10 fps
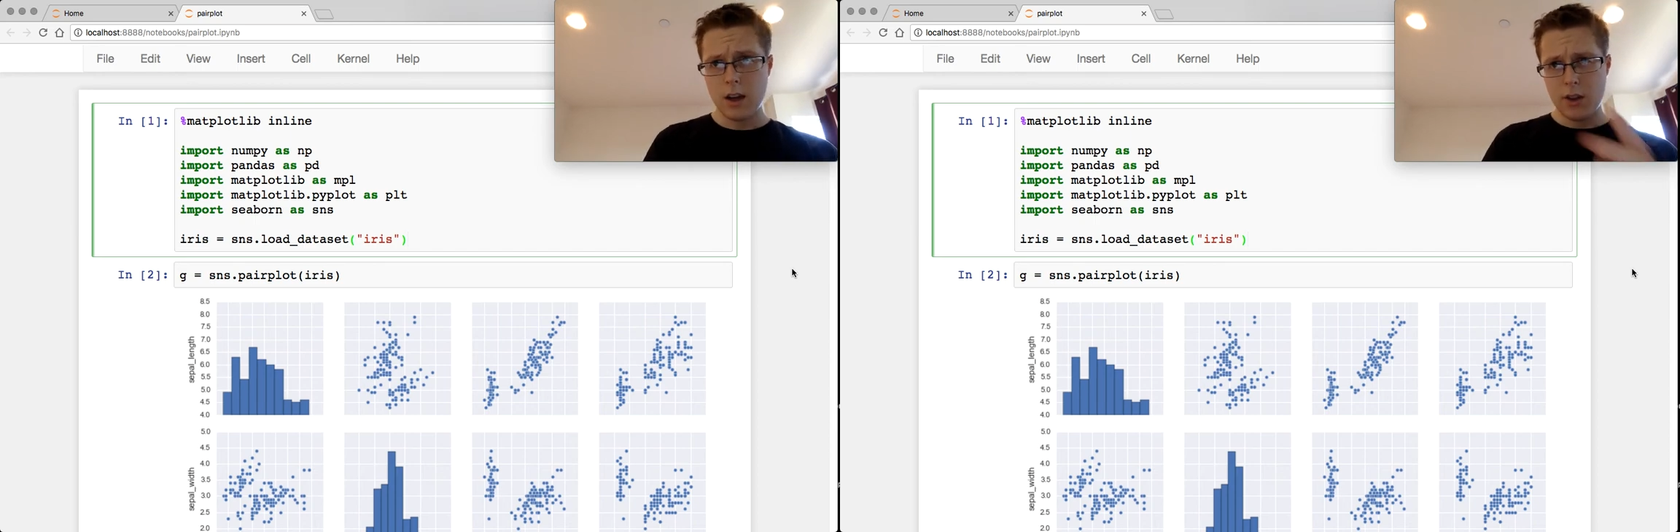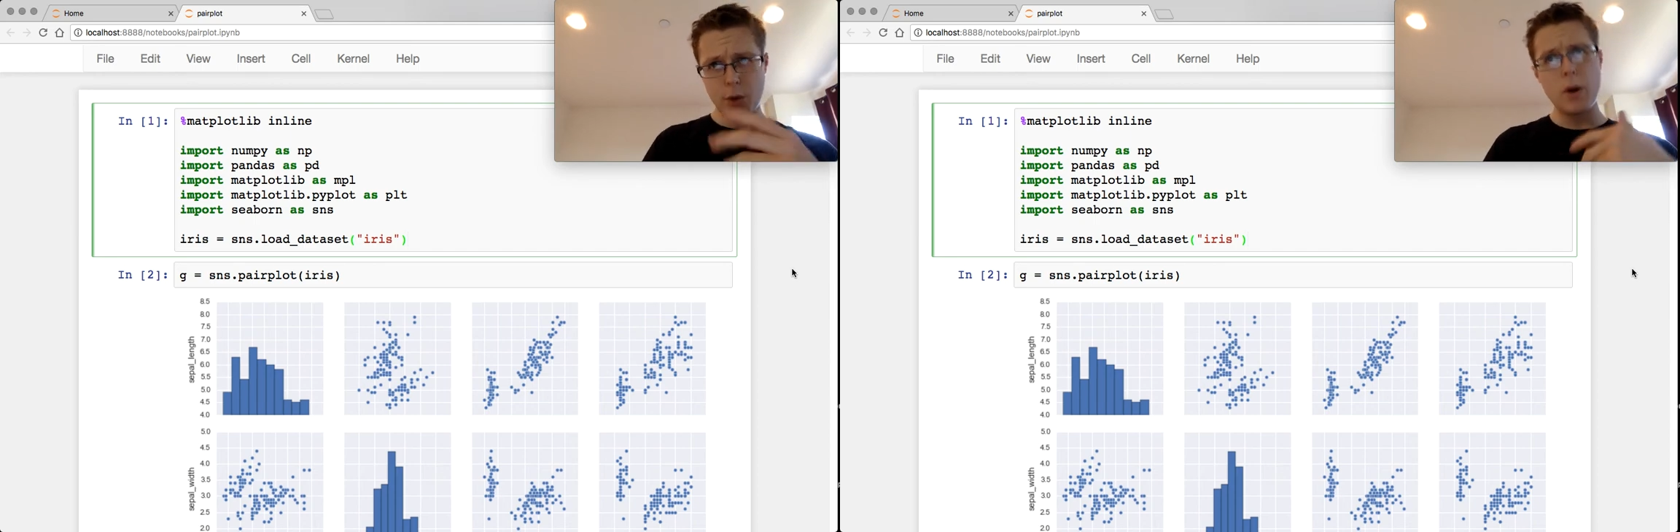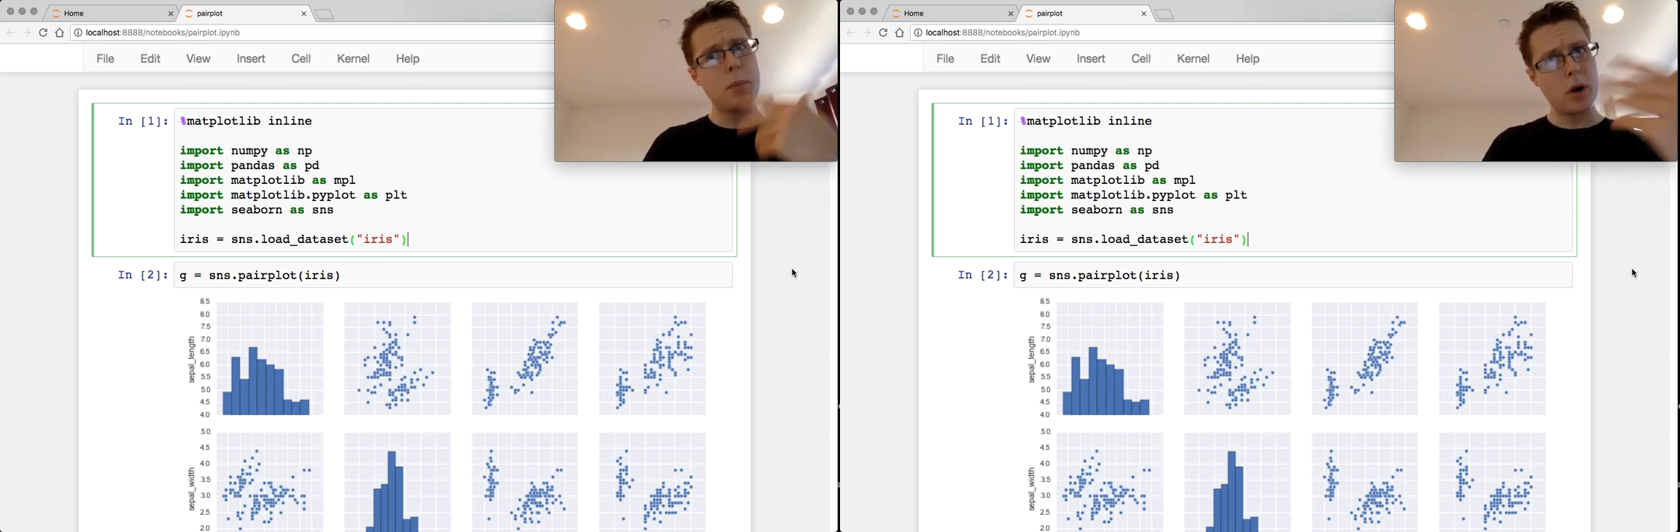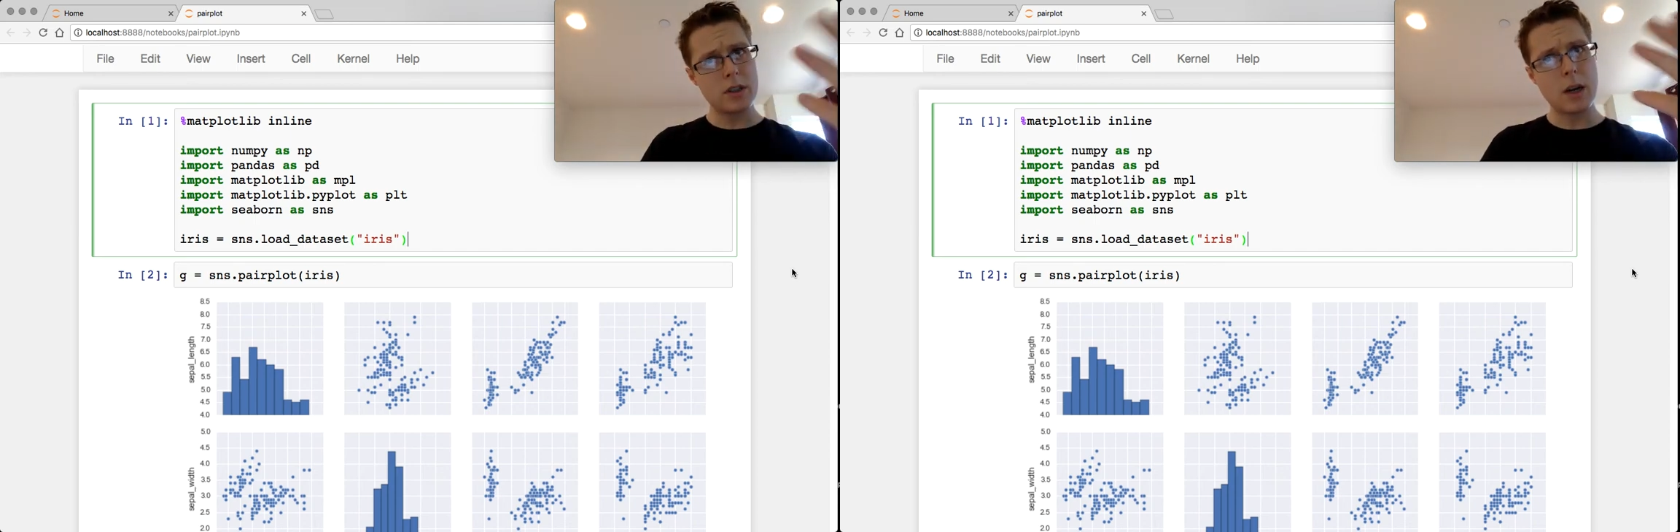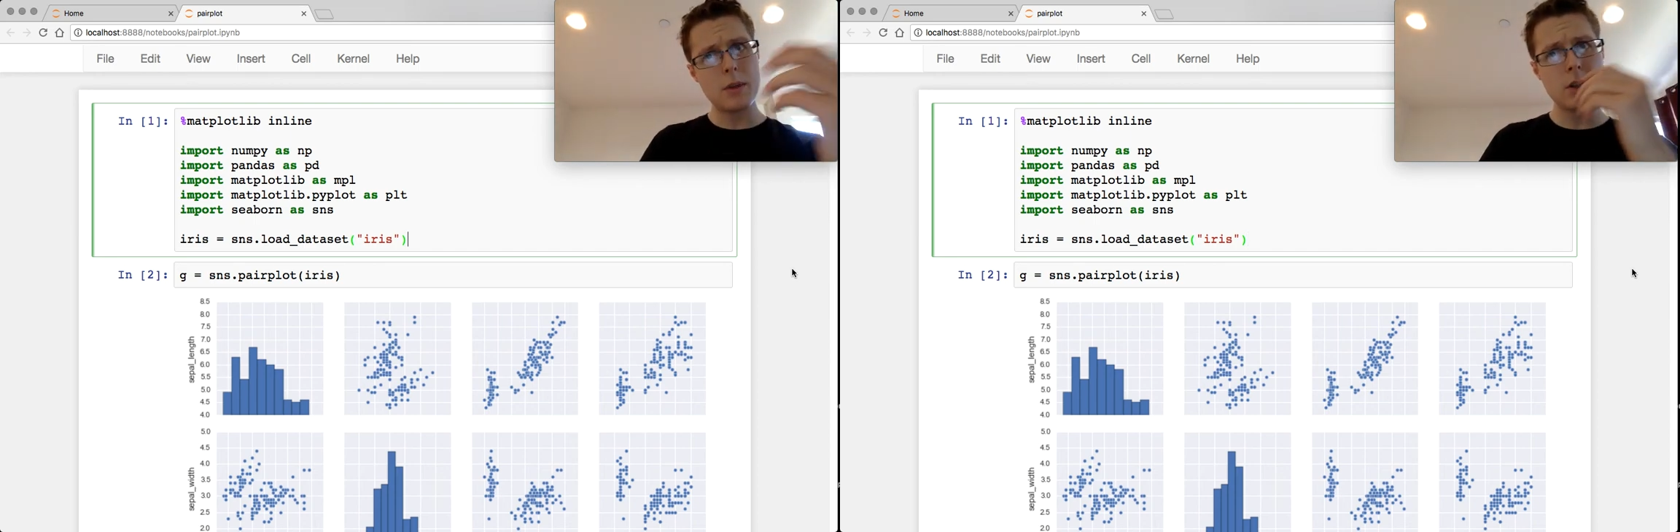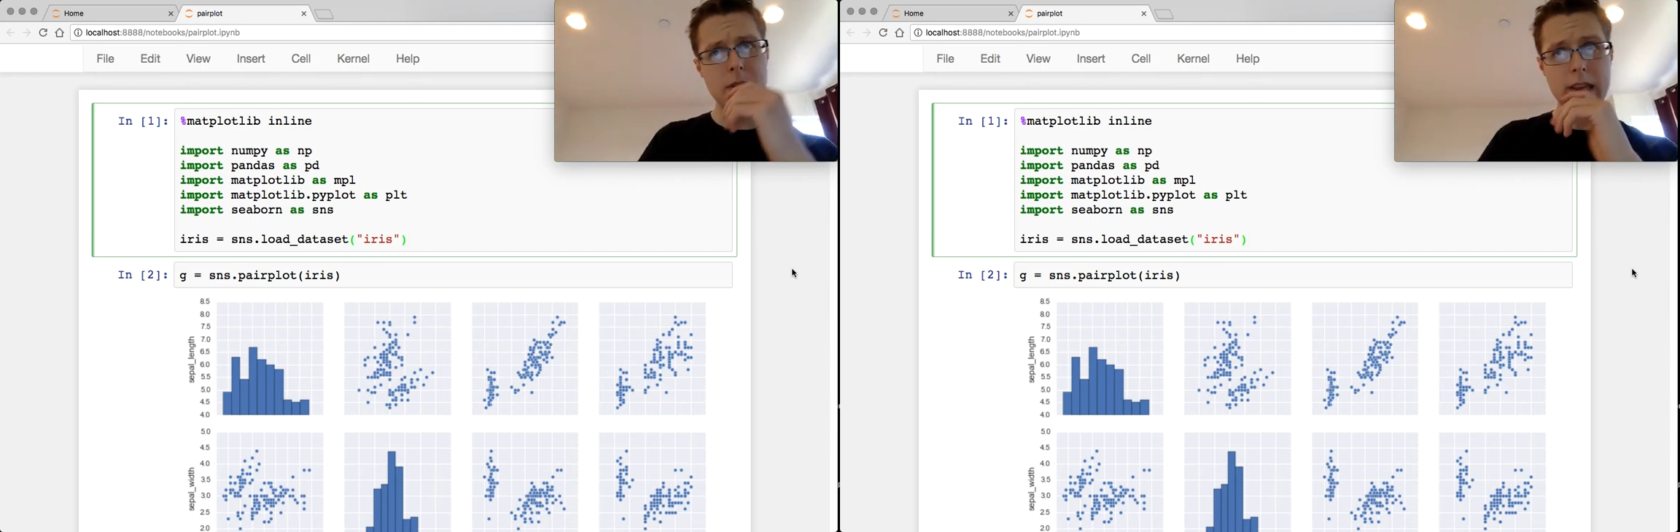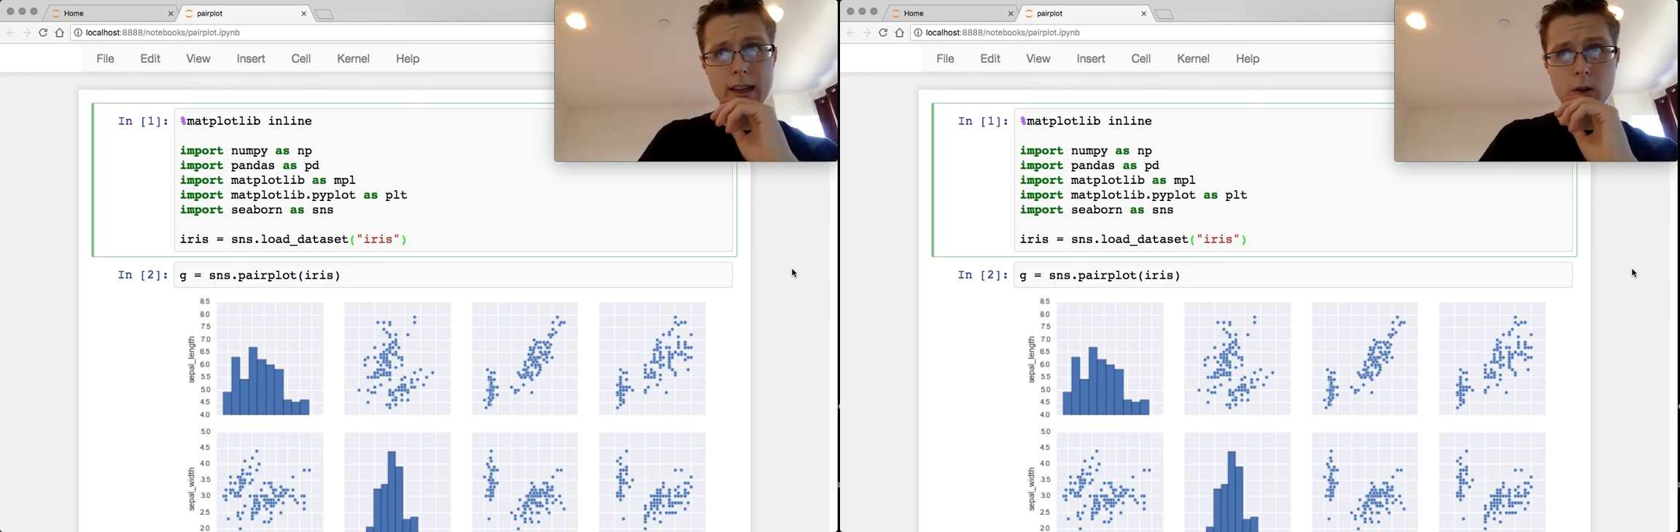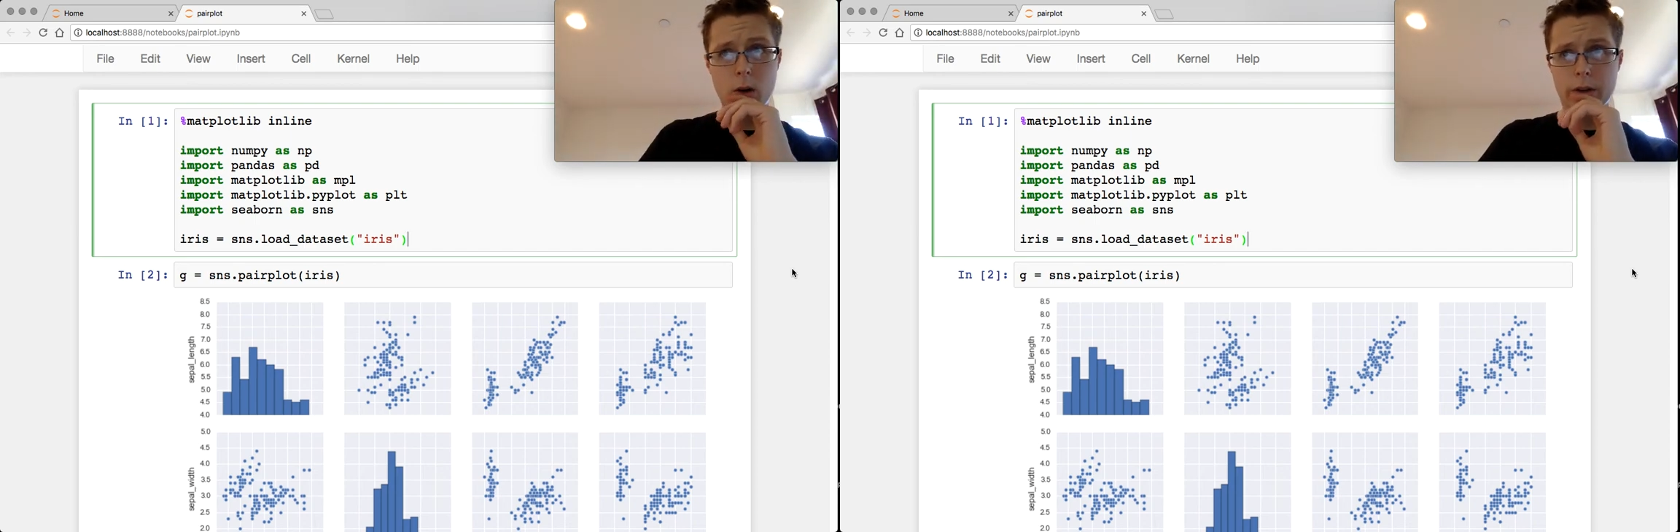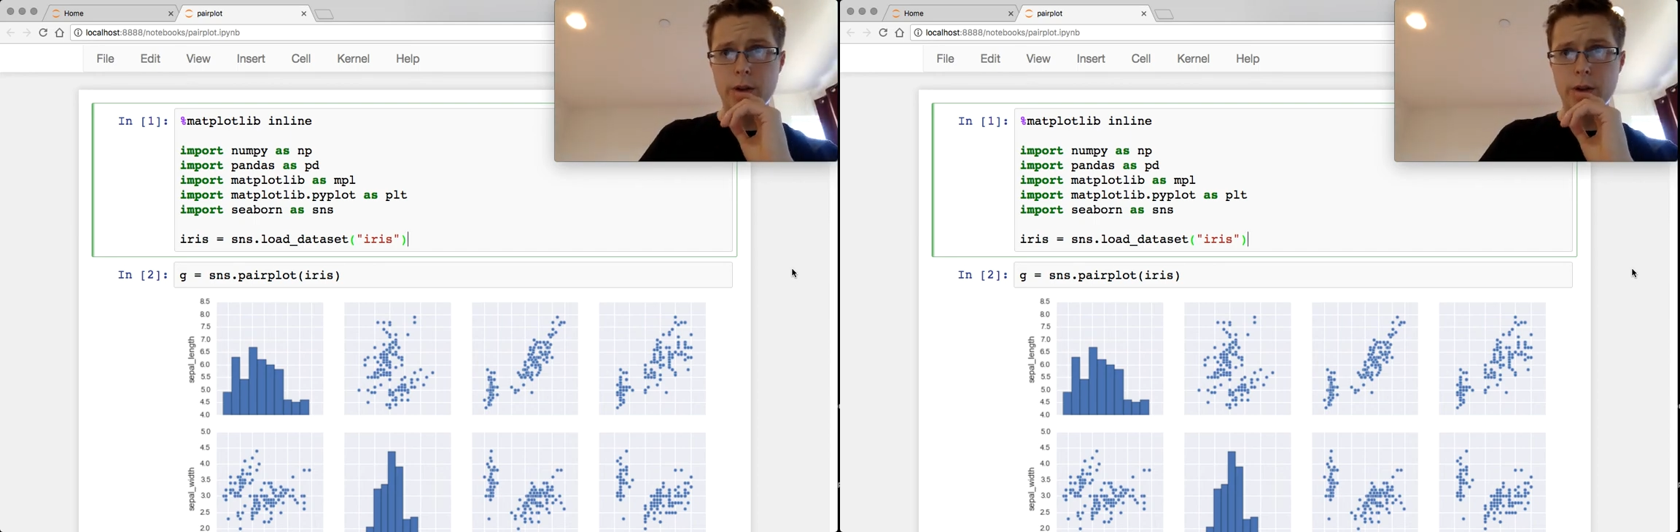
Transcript: The weird parts come a little bit later on.